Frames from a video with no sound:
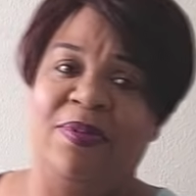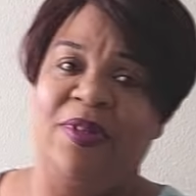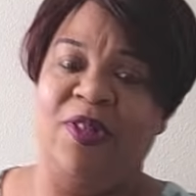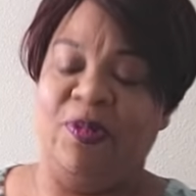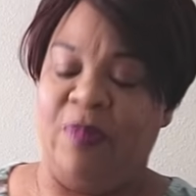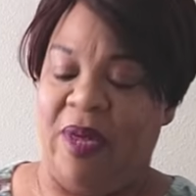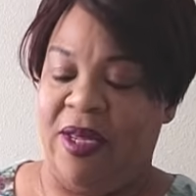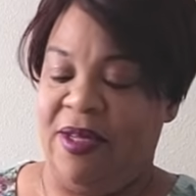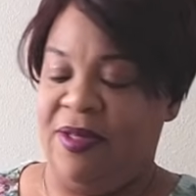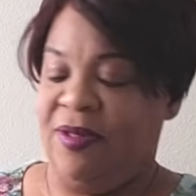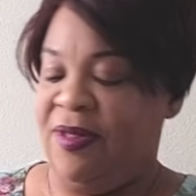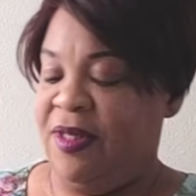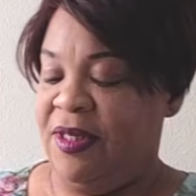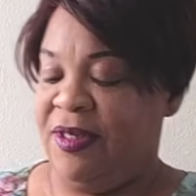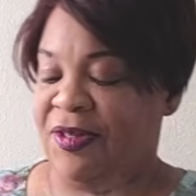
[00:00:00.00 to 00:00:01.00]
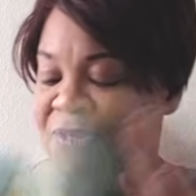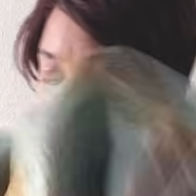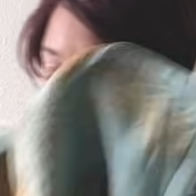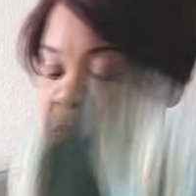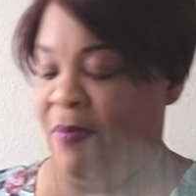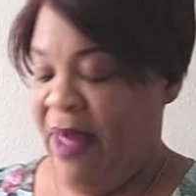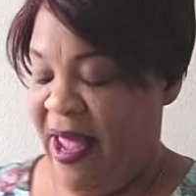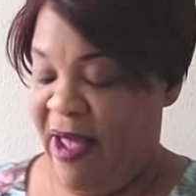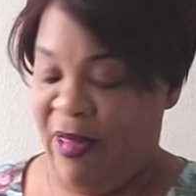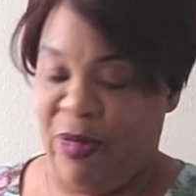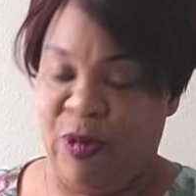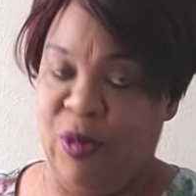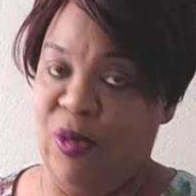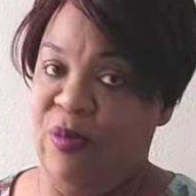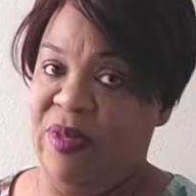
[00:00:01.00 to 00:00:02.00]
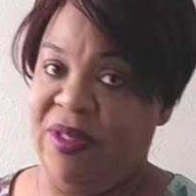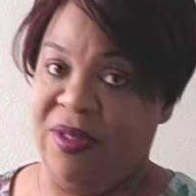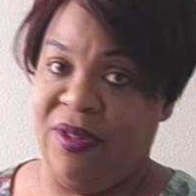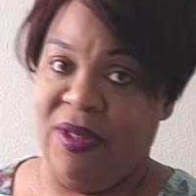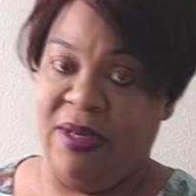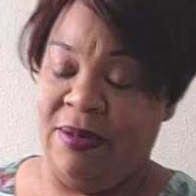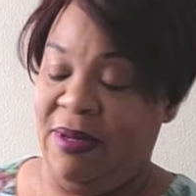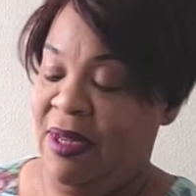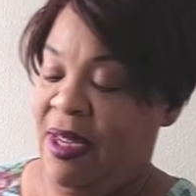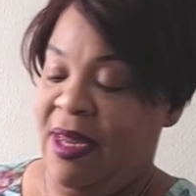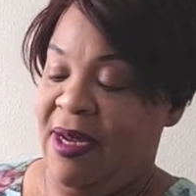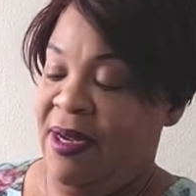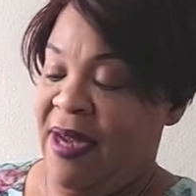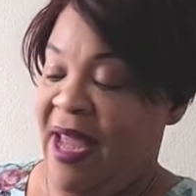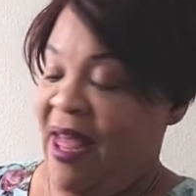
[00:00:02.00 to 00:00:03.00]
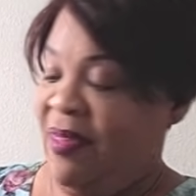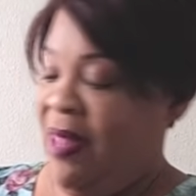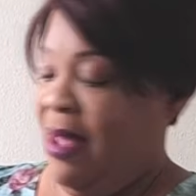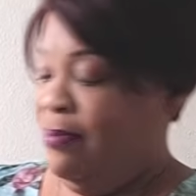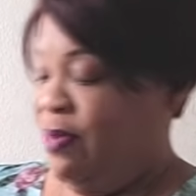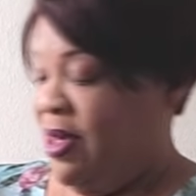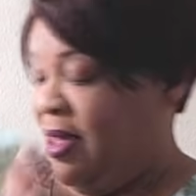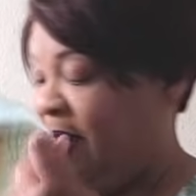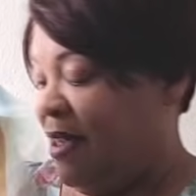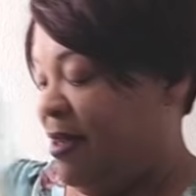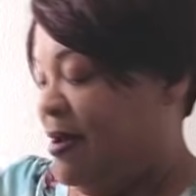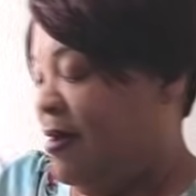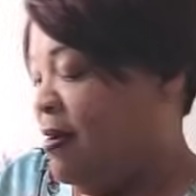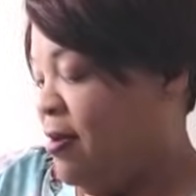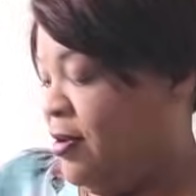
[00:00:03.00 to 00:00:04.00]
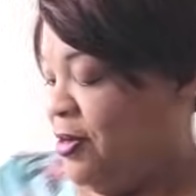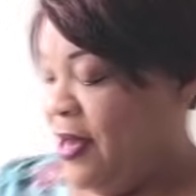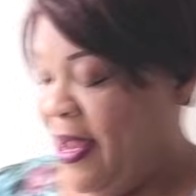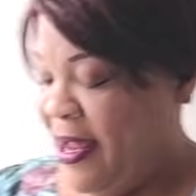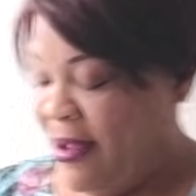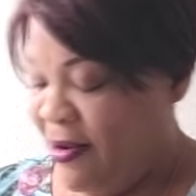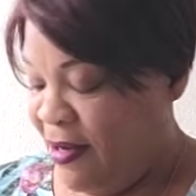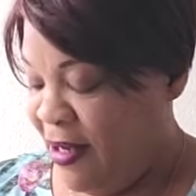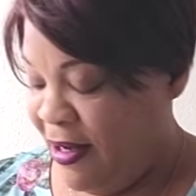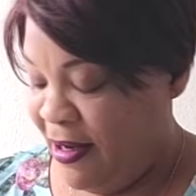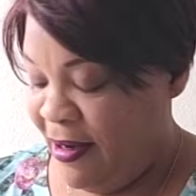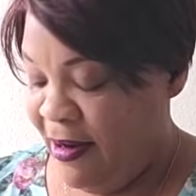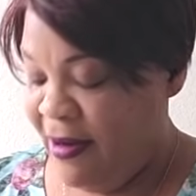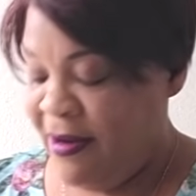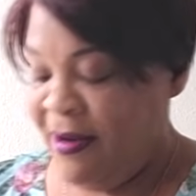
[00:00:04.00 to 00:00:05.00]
space, this bathroom is not that big at all down here.